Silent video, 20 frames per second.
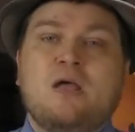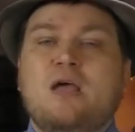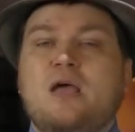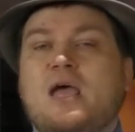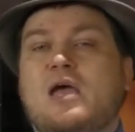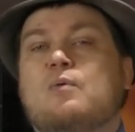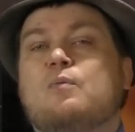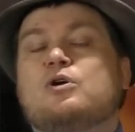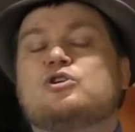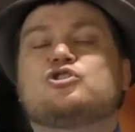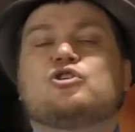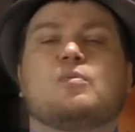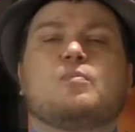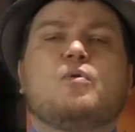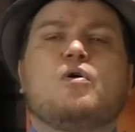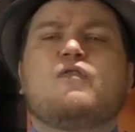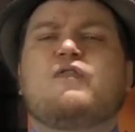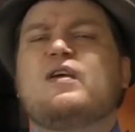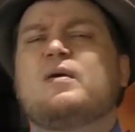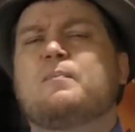in which you're
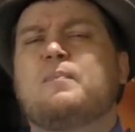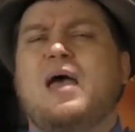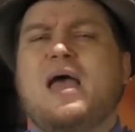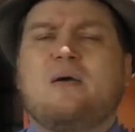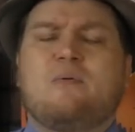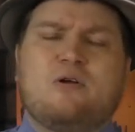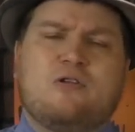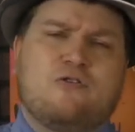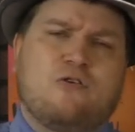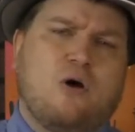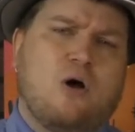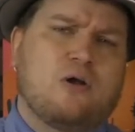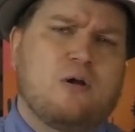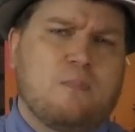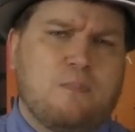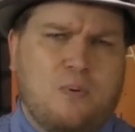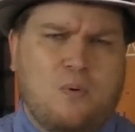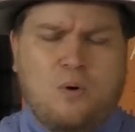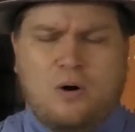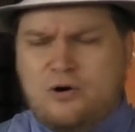moving penguins on a
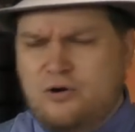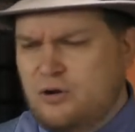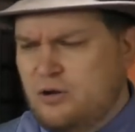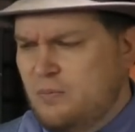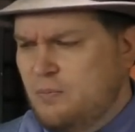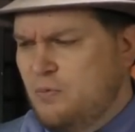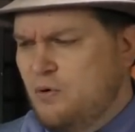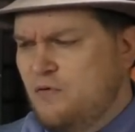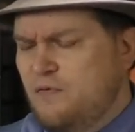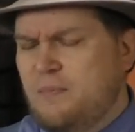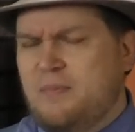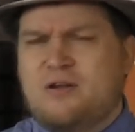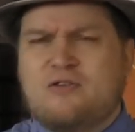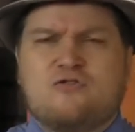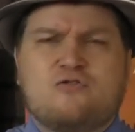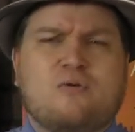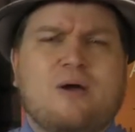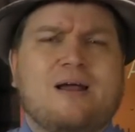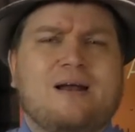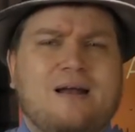board. You can move them in a
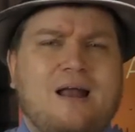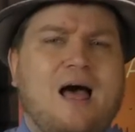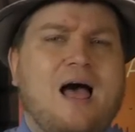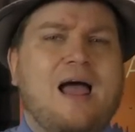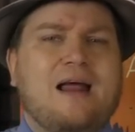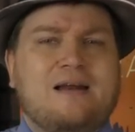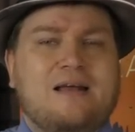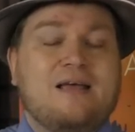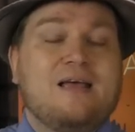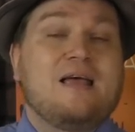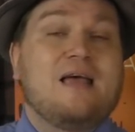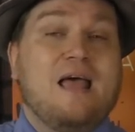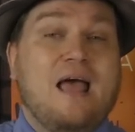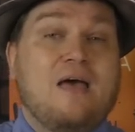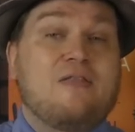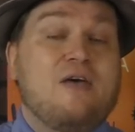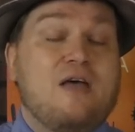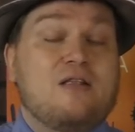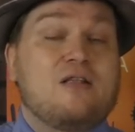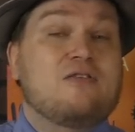straight line,
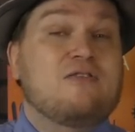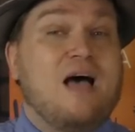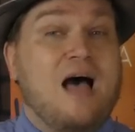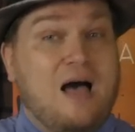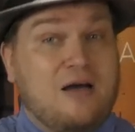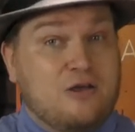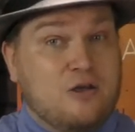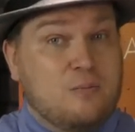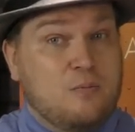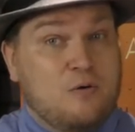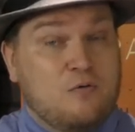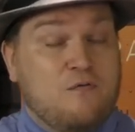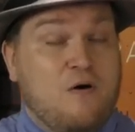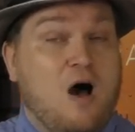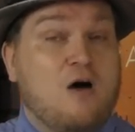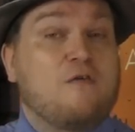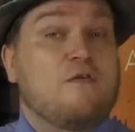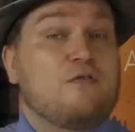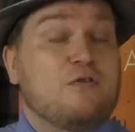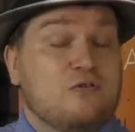and then the tile you move
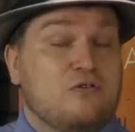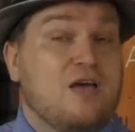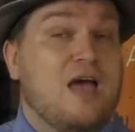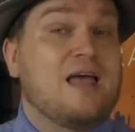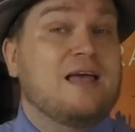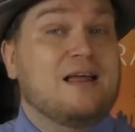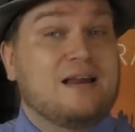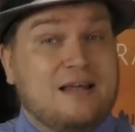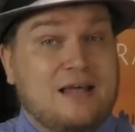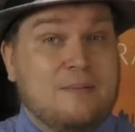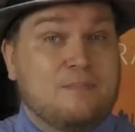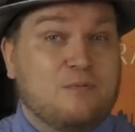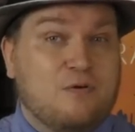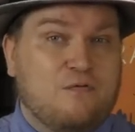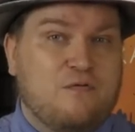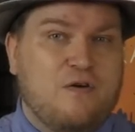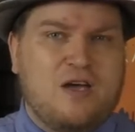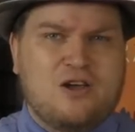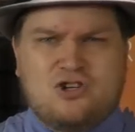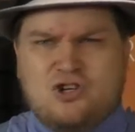off of, you take and keep the
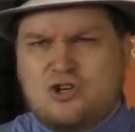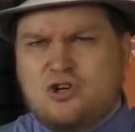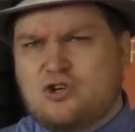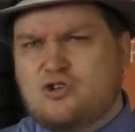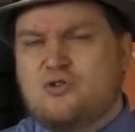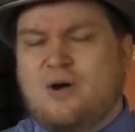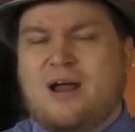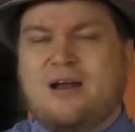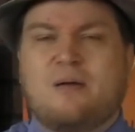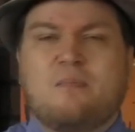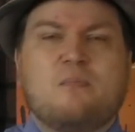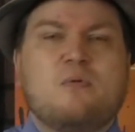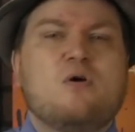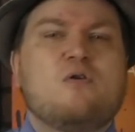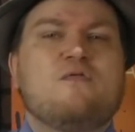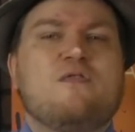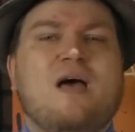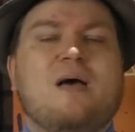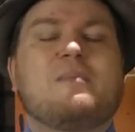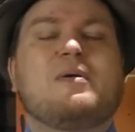fish. And you're trying to
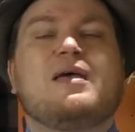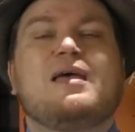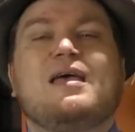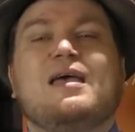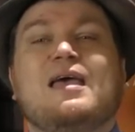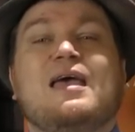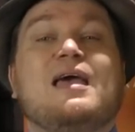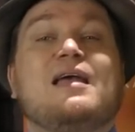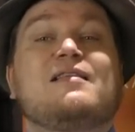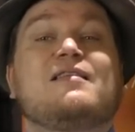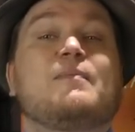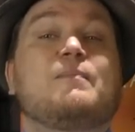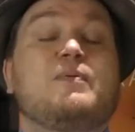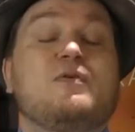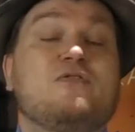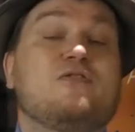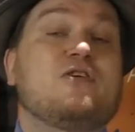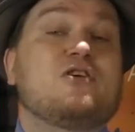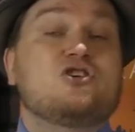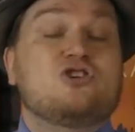move them into
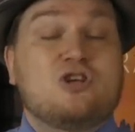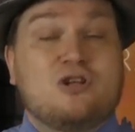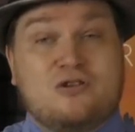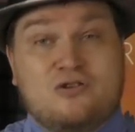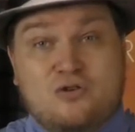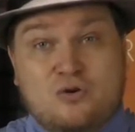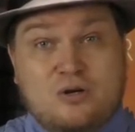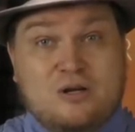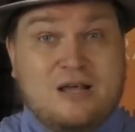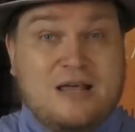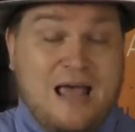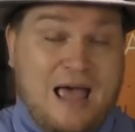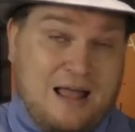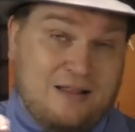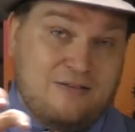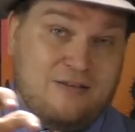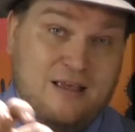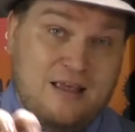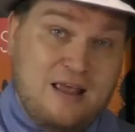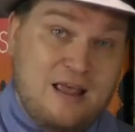position to get